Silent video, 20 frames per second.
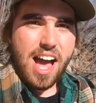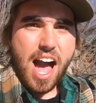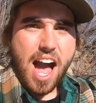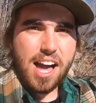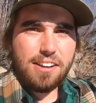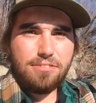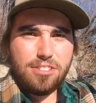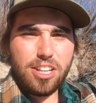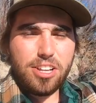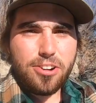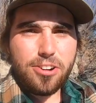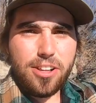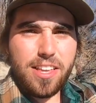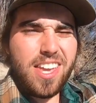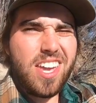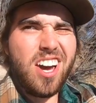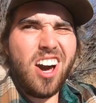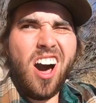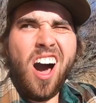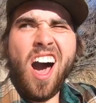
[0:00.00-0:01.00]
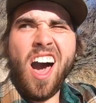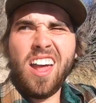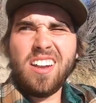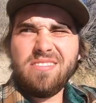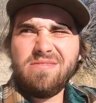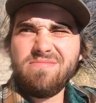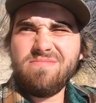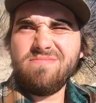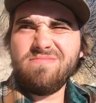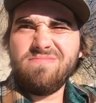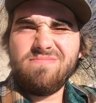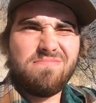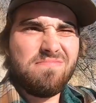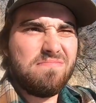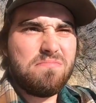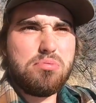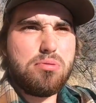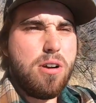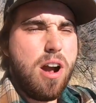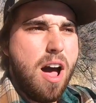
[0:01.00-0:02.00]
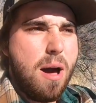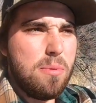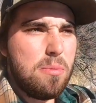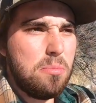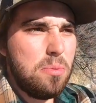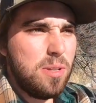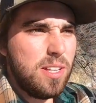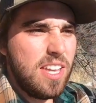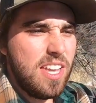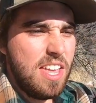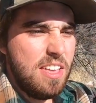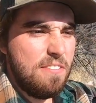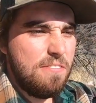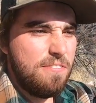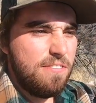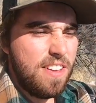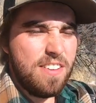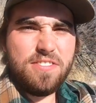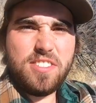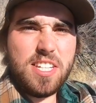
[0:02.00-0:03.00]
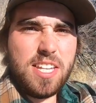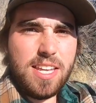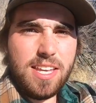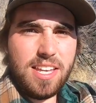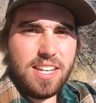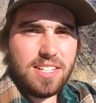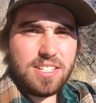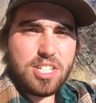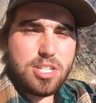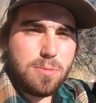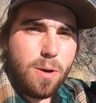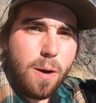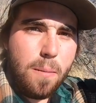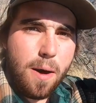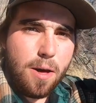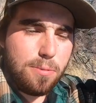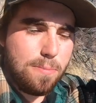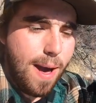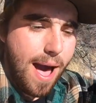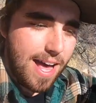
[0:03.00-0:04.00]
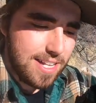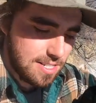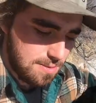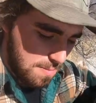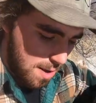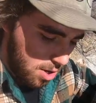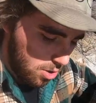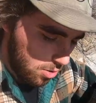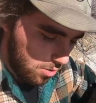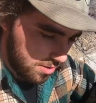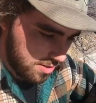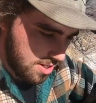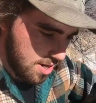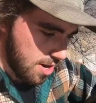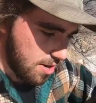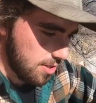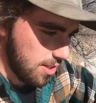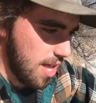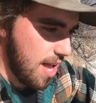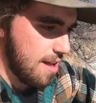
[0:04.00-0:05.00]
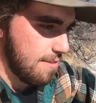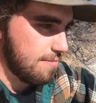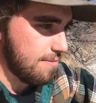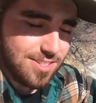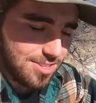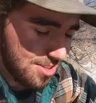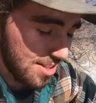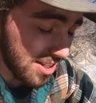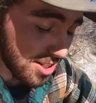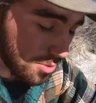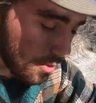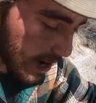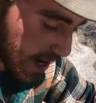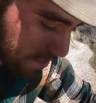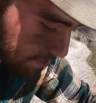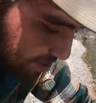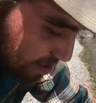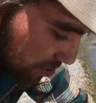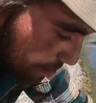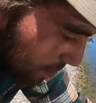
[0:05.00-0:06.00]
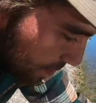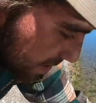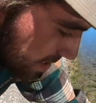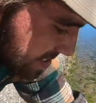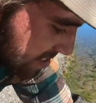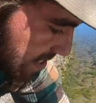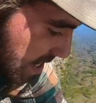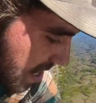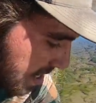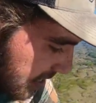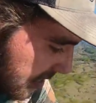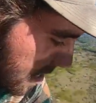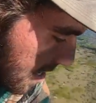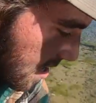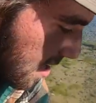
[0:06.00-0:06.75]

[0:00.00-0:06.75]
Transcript: I've literally caught probably fifteen smallmouth bass in my whole entire life. So that's why I'm super excited.